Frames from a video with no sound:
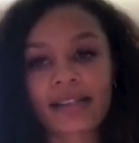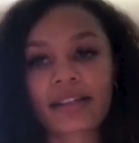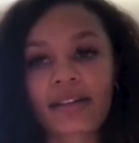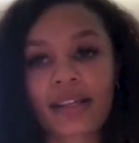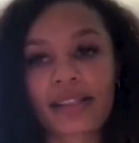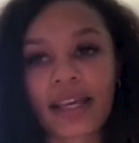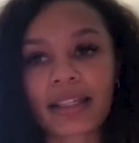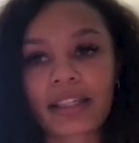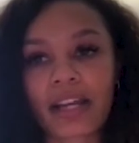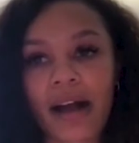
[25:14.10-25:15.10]
So it's
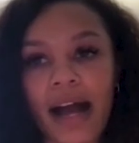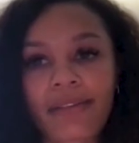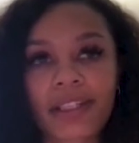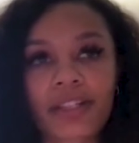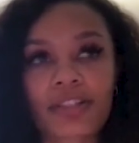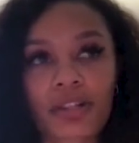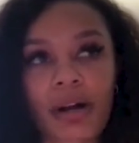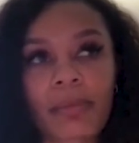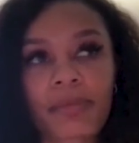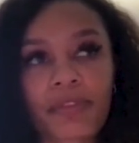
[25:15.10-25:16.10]
like, you know, having to
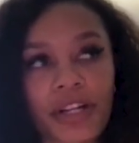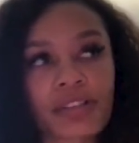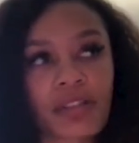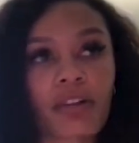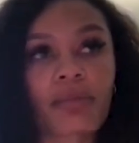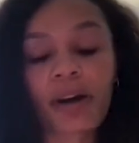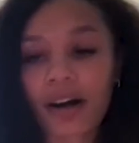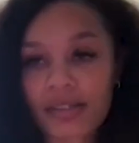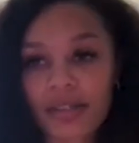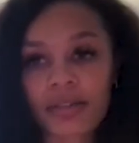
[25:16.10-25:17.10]
show up for yourself, but
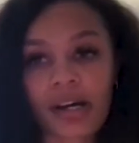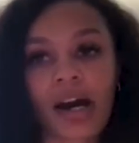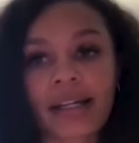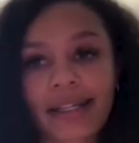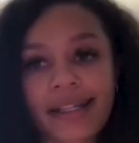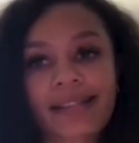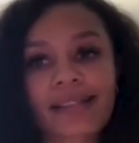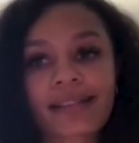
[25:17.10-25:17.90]
also the audience.